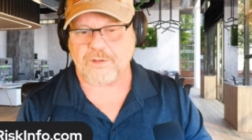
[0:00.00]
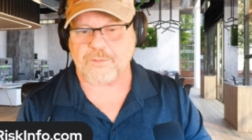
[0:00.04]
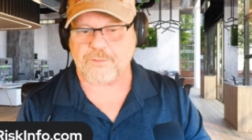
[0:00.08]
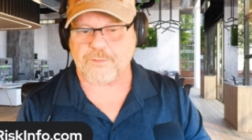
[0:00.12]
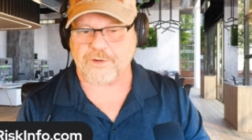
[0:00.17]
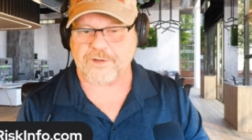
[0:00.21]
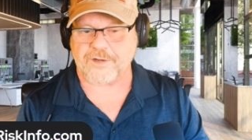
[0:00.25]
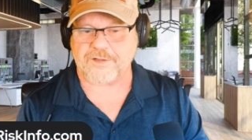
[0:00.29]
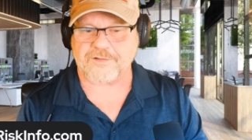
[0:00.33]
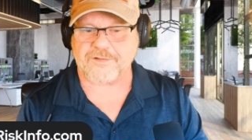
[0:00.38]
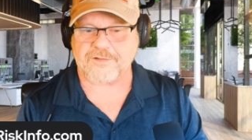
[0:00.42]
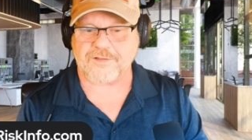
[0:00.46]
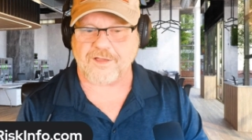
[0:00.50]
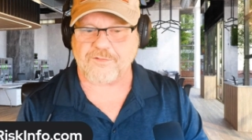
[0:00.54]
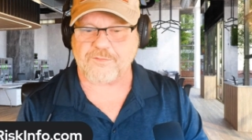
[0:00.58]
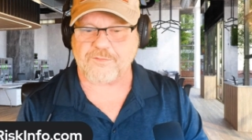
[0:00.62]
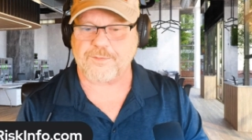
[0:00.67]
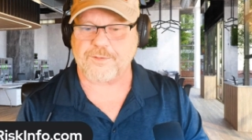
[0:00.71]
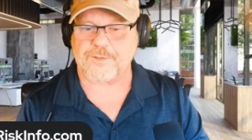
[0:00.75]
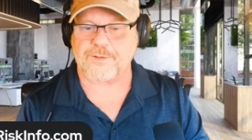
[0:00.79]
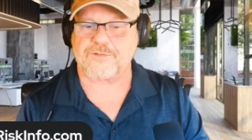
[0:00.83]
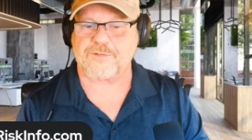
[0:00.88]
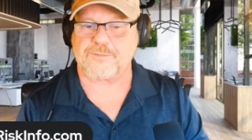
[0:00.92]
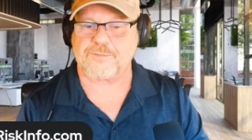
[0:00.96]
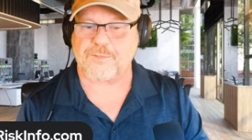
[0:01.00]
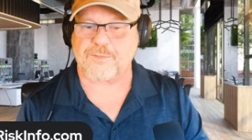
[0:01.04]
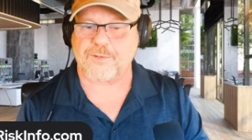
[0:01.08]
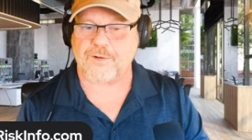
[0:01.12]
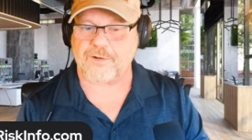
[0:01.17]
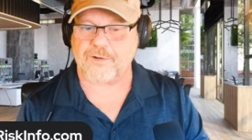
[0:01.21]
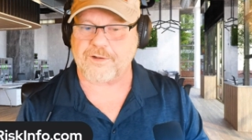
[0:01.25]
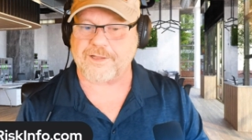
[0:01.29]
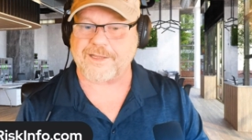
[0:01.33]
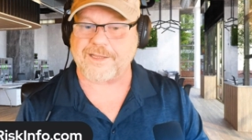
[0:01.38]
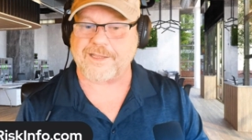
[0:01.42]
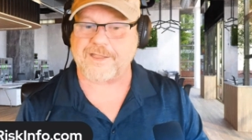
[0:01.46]
Marines left me with some
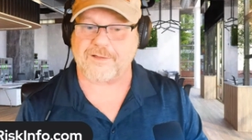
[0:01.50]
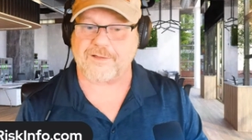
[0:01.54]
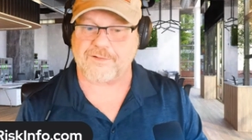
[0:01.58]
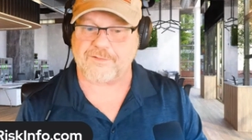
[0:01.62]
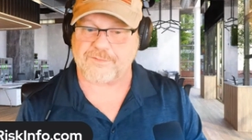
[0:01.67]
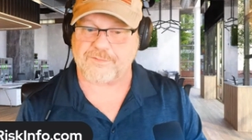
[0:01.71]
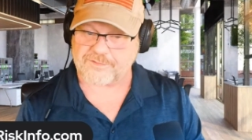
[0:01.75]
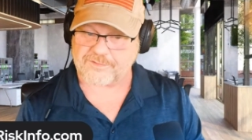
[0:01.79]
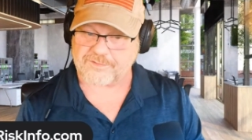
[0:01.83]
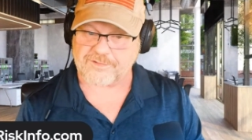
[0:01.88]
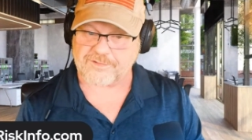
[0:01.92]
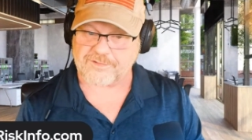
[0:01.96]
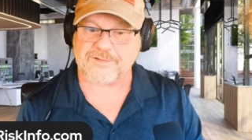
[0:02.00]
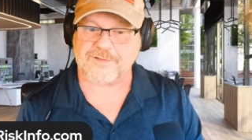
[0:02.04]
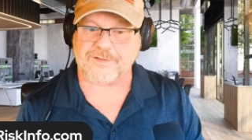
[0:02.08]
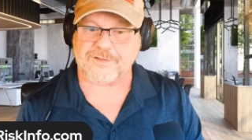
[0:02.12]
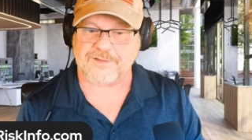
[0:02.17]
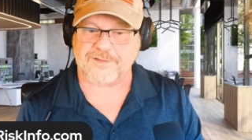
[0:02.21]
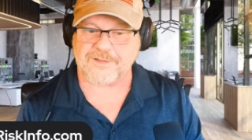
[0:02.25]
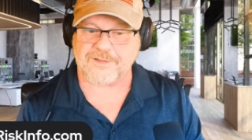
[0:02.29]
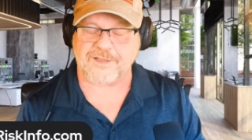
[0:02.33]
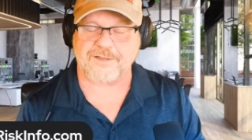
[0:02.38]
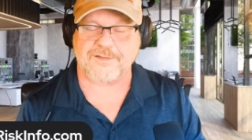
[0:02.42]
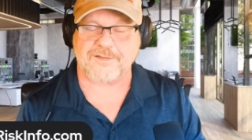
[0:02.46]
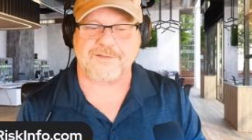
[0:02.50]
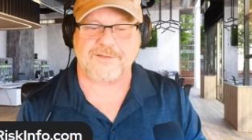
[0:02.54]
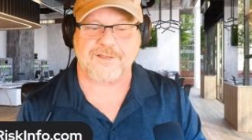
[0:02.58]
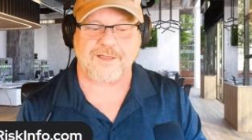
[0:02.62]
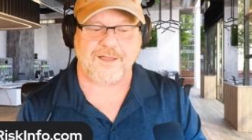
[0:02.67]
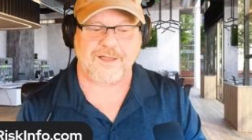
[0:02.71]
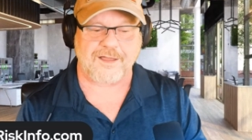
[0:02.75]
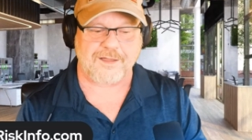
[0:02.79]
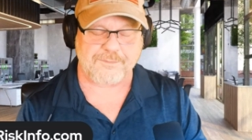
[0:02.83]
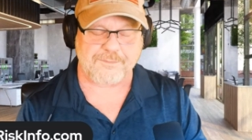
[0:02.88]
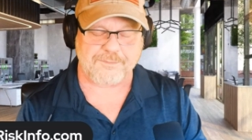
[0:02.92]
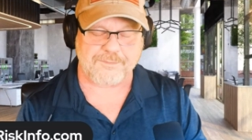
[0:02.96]
parting gifts that,
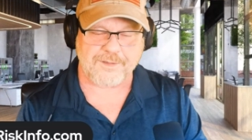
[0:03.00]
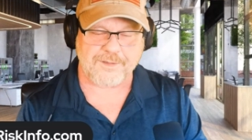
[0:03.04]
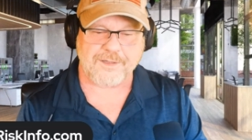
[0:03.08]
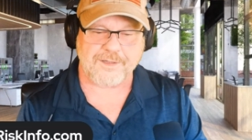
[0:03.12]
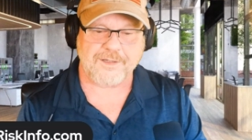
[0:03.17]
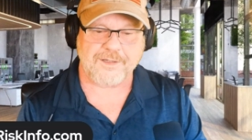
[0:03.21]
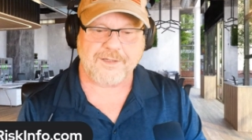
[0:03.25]
um,